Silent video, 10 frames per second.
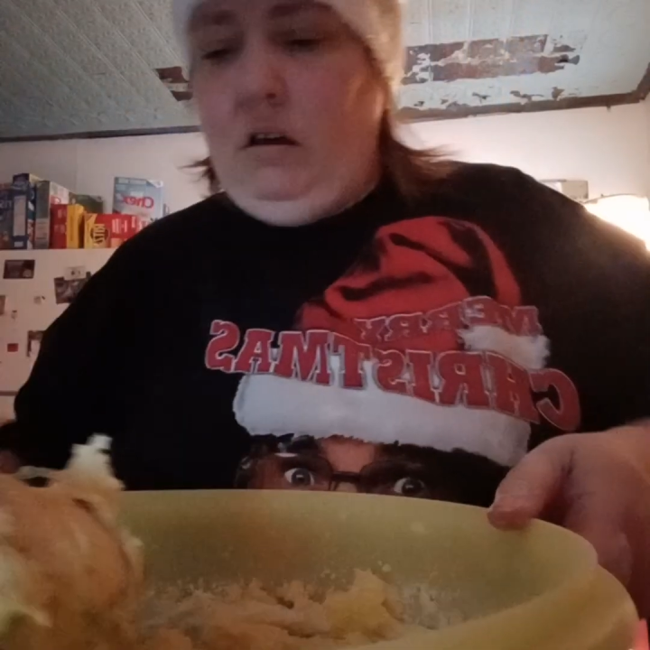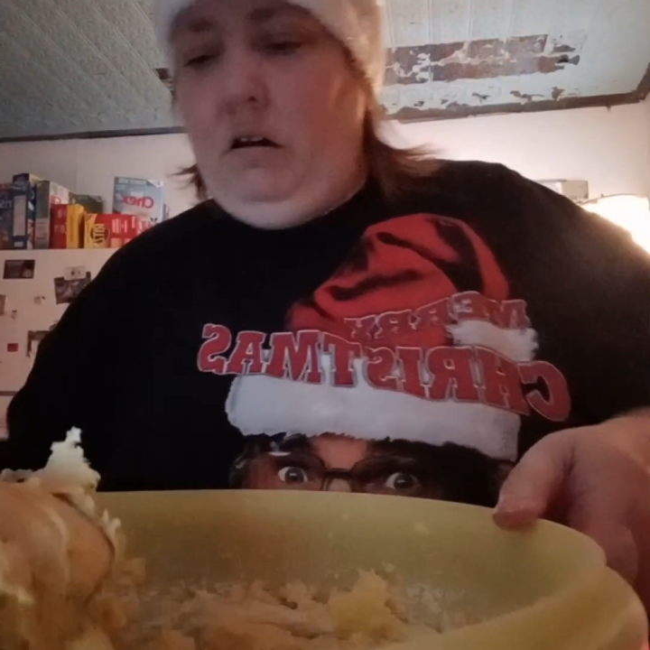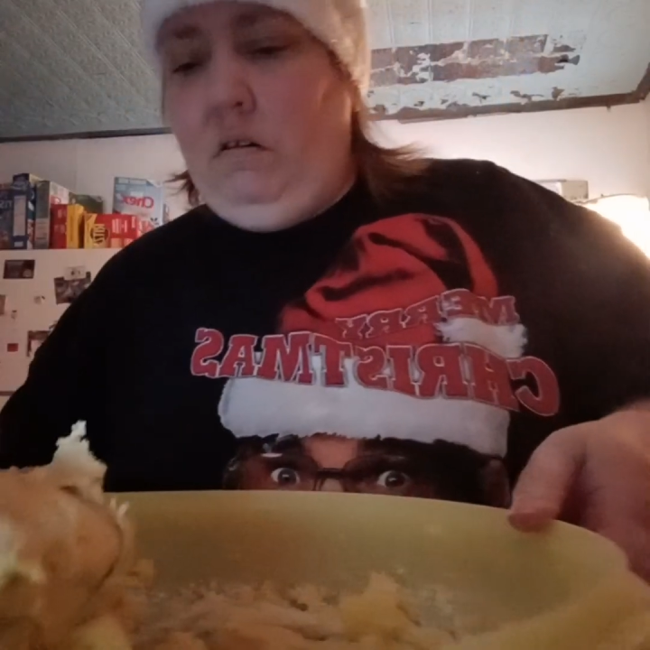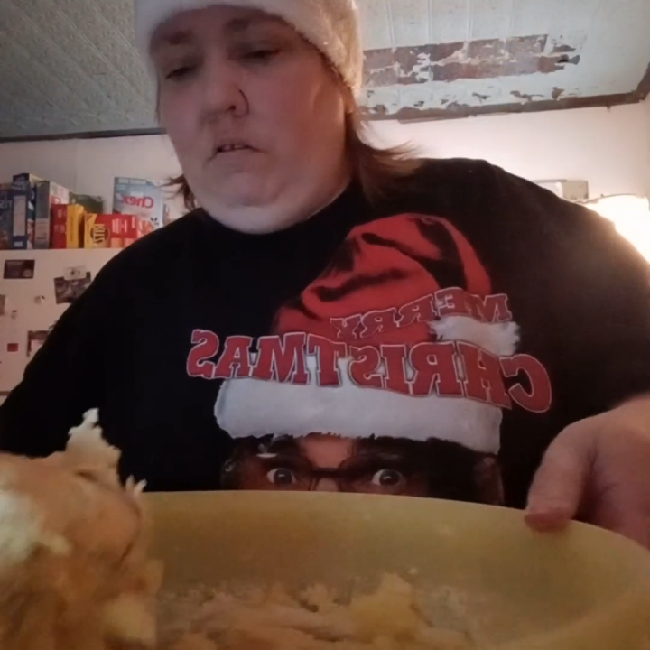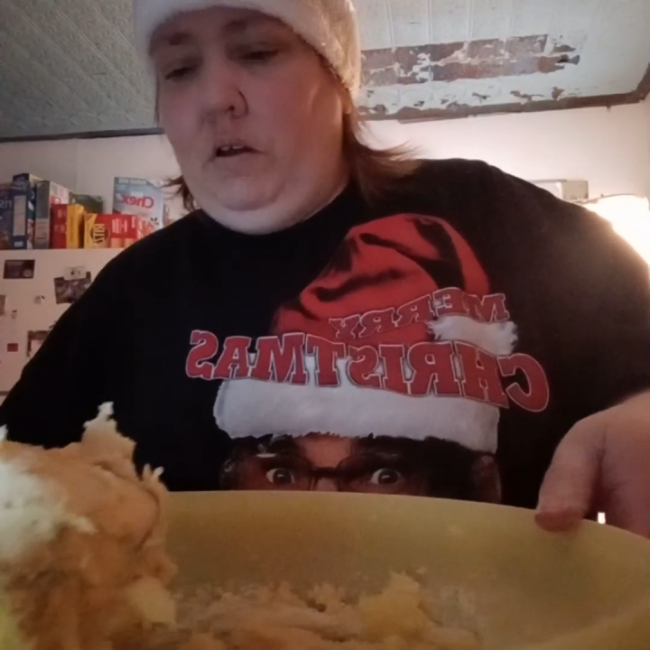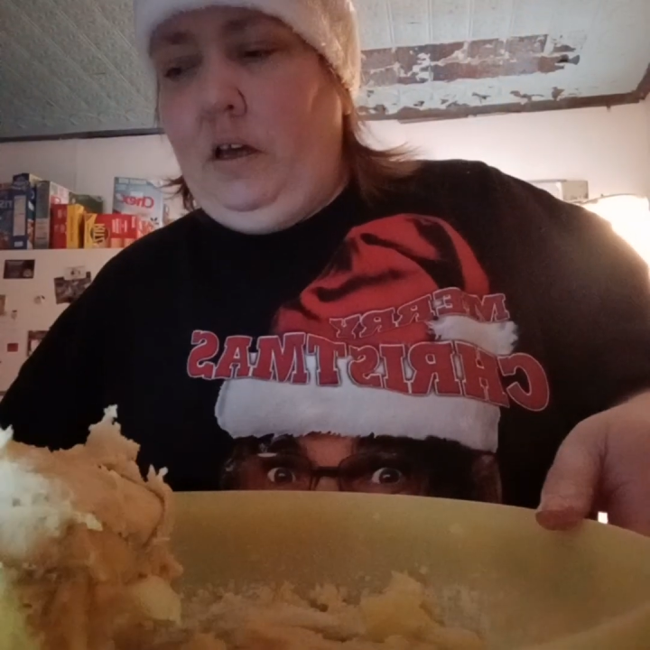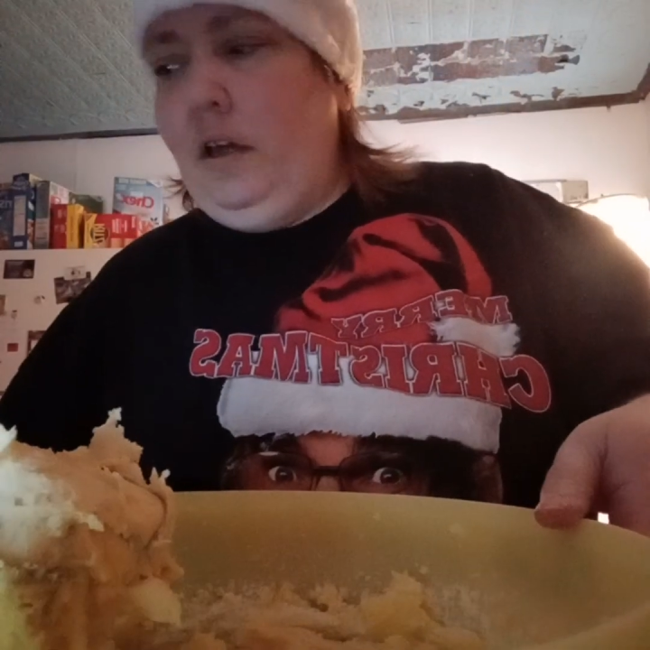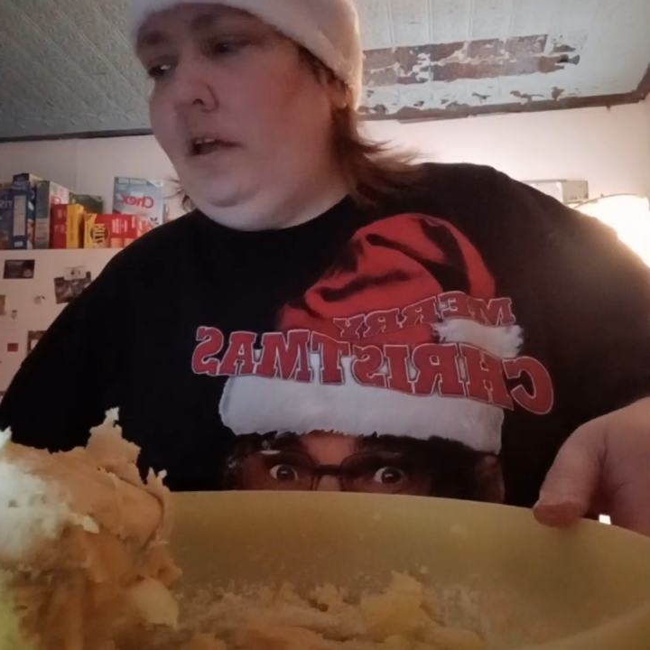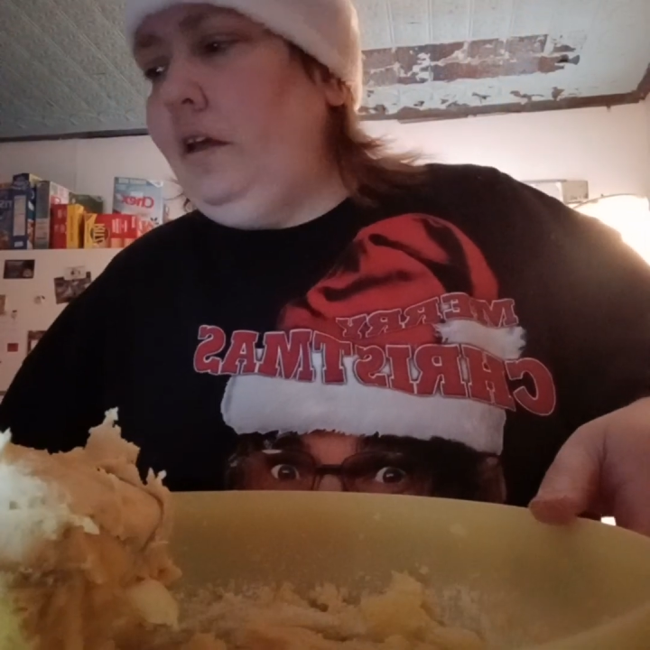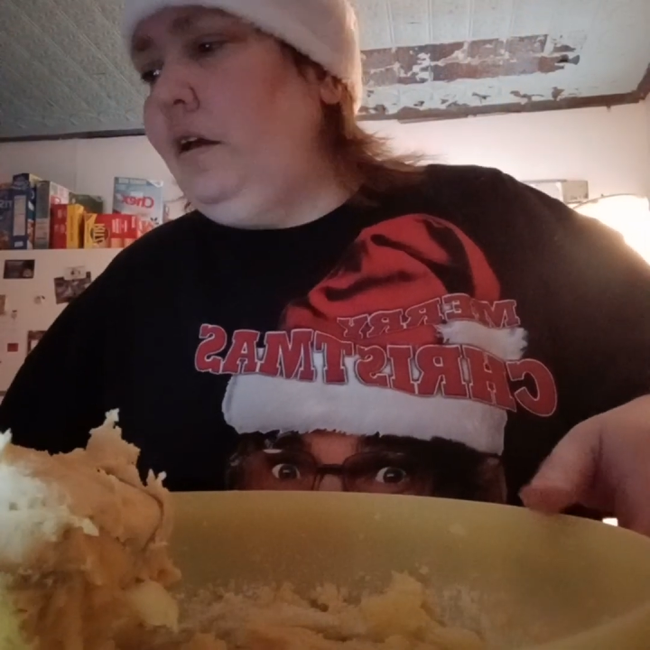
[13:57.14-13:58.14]
Okay,
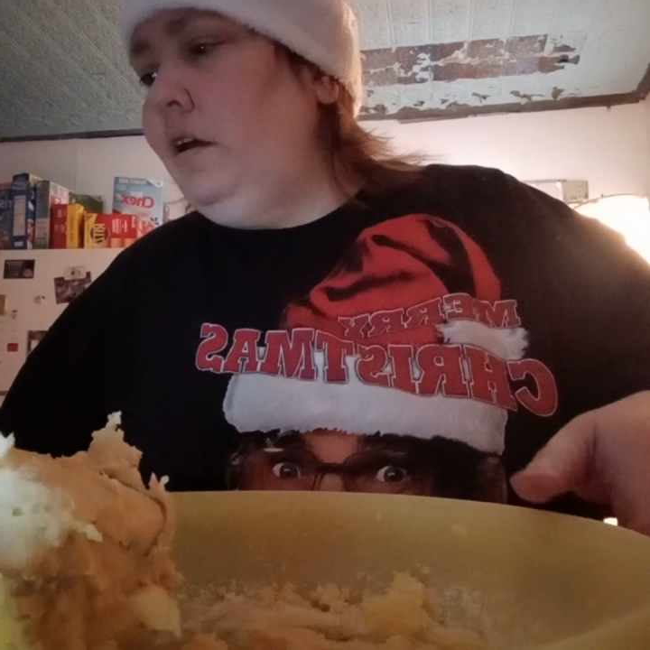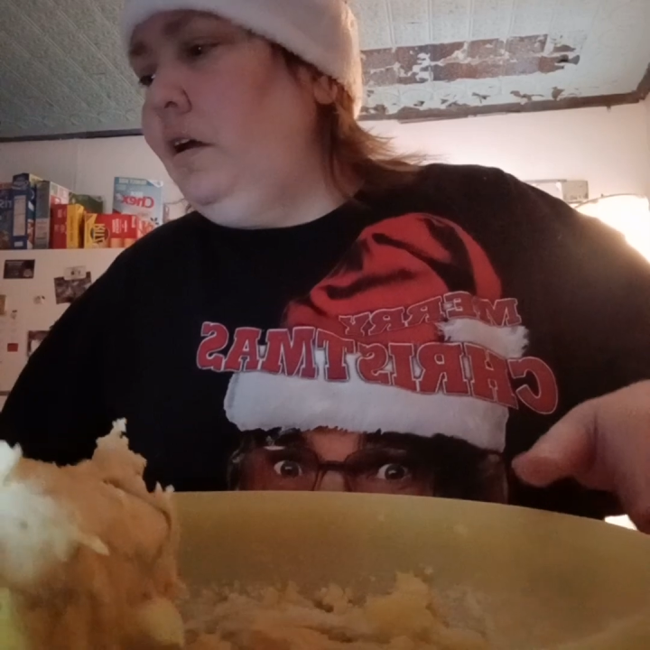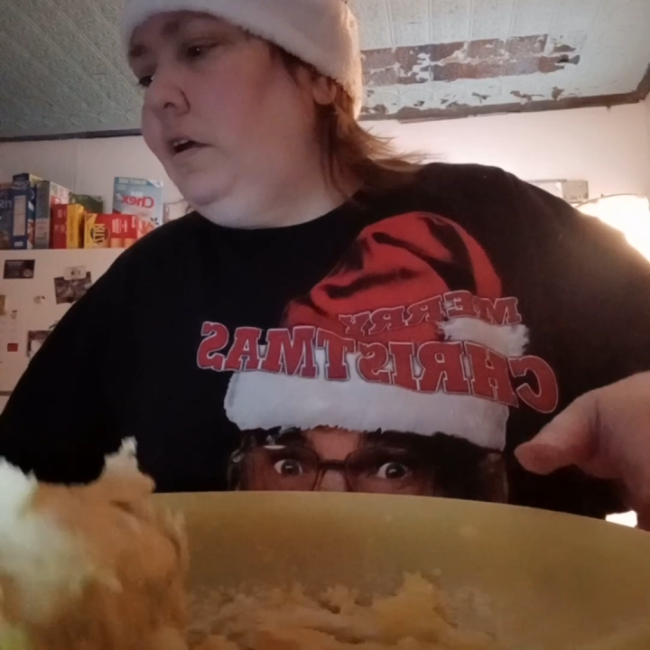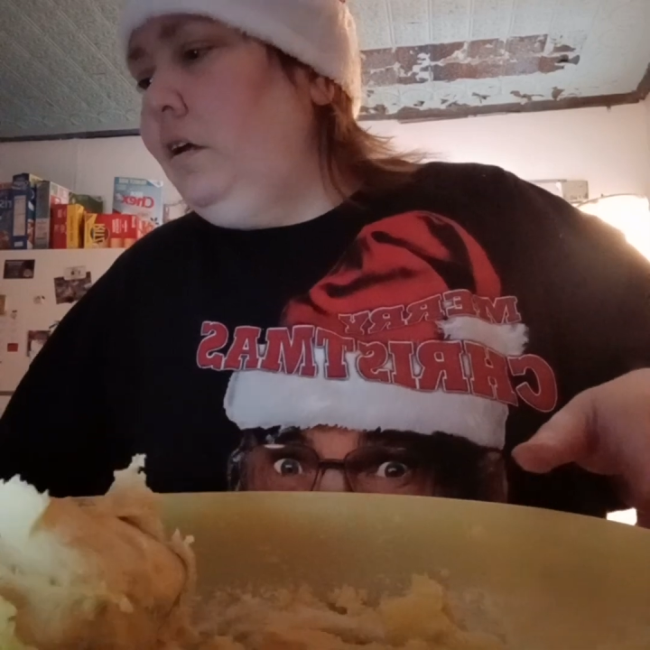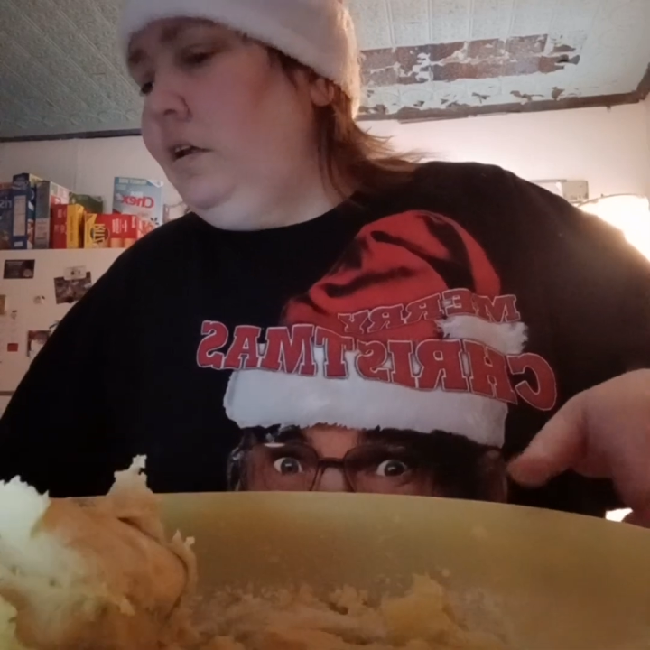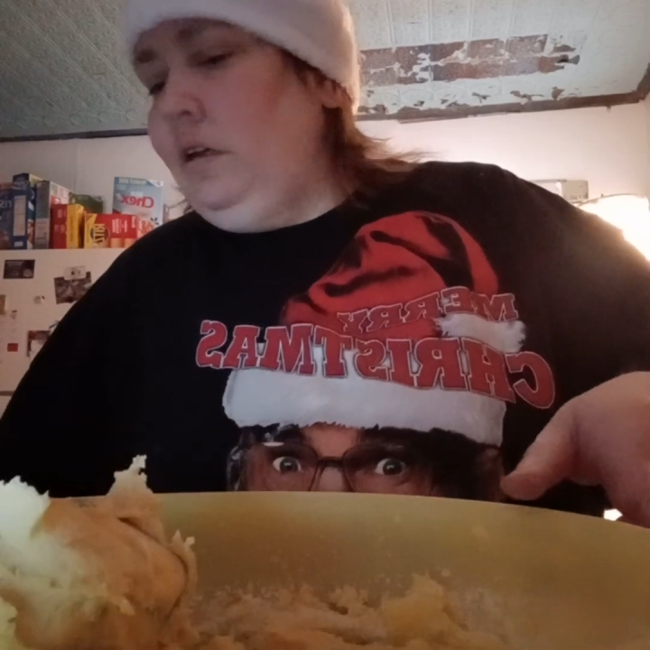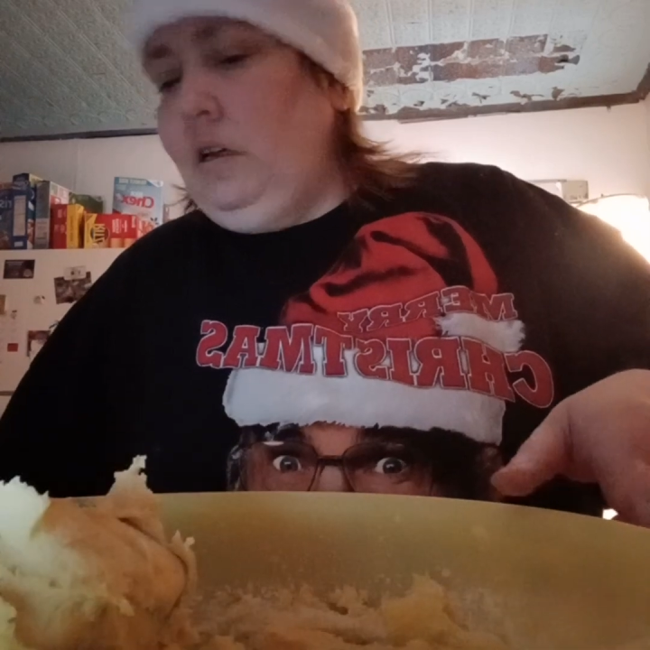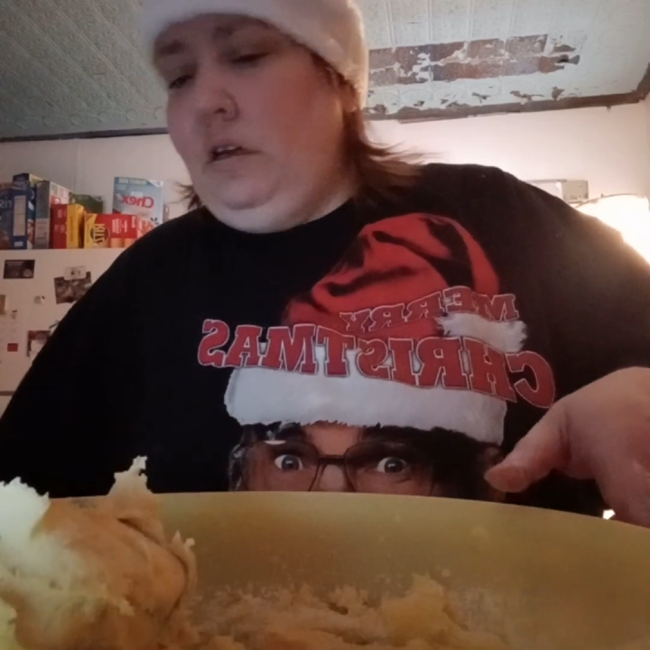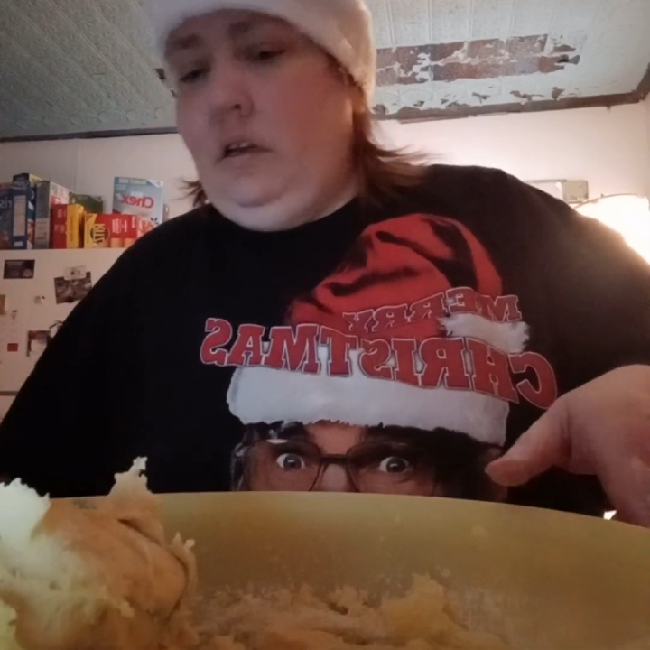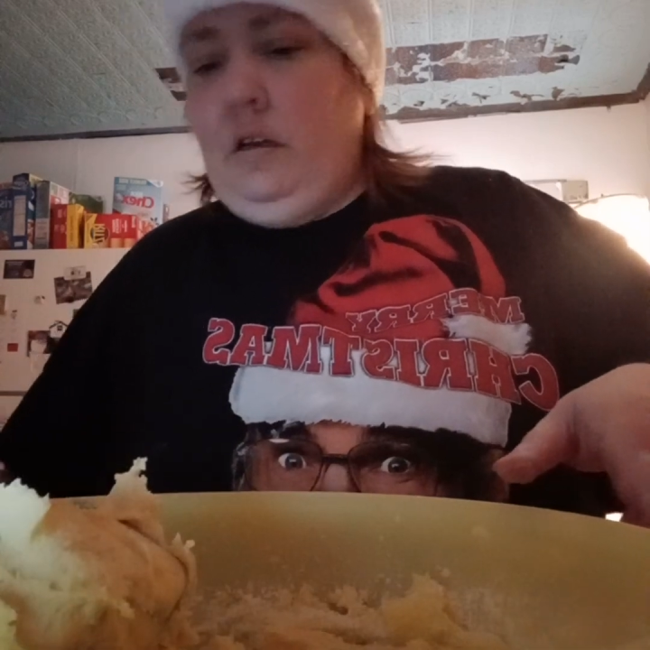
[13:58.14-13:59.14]

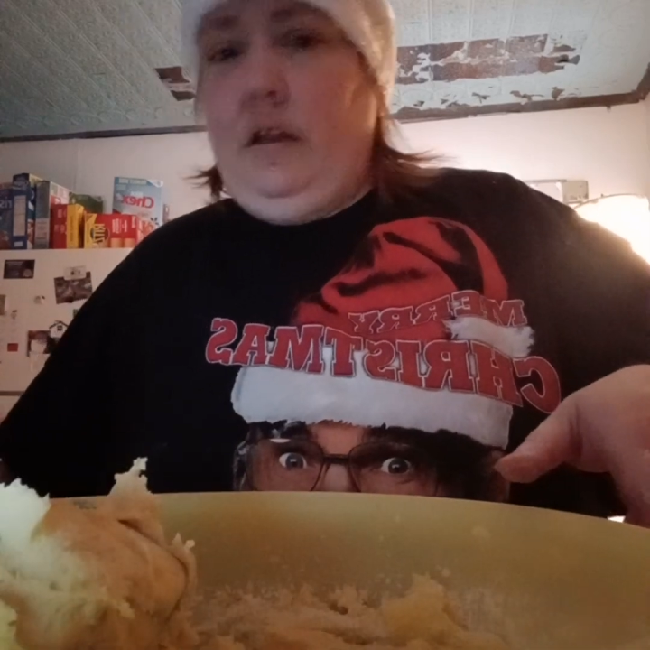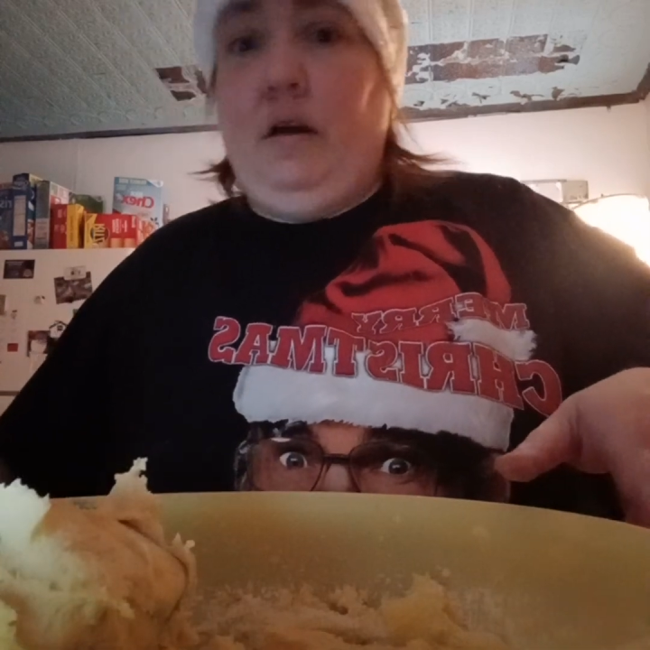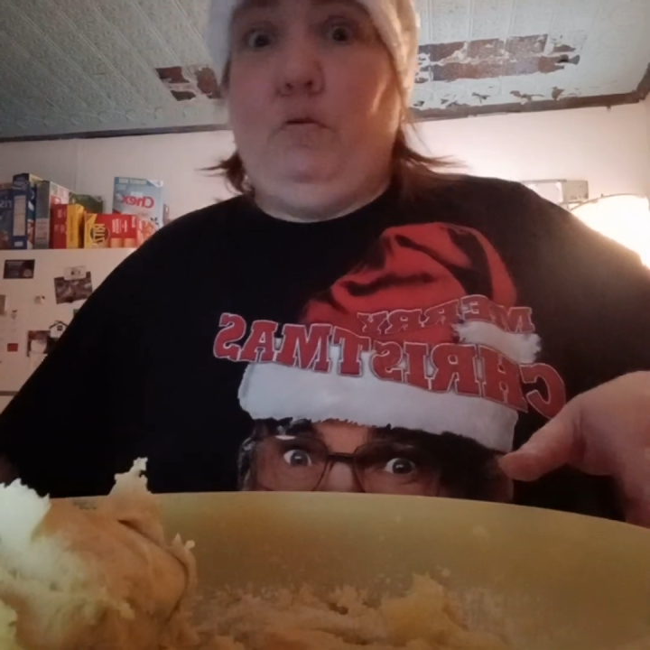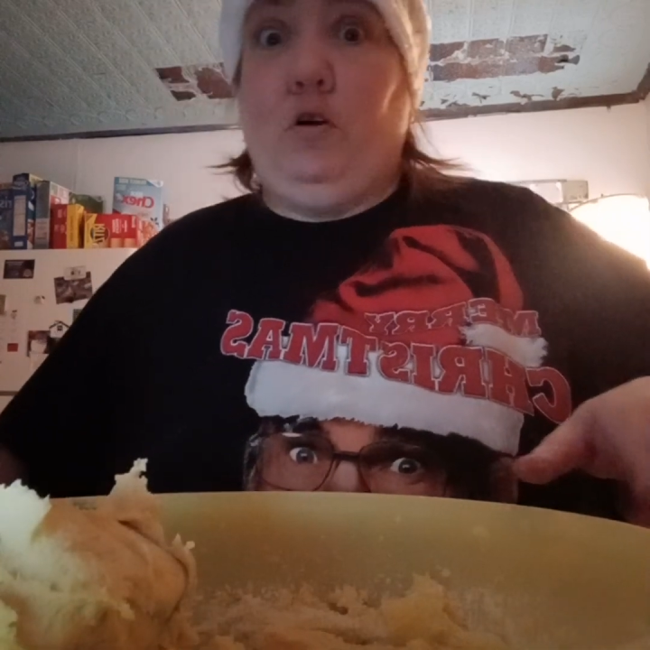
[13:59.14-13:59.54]
now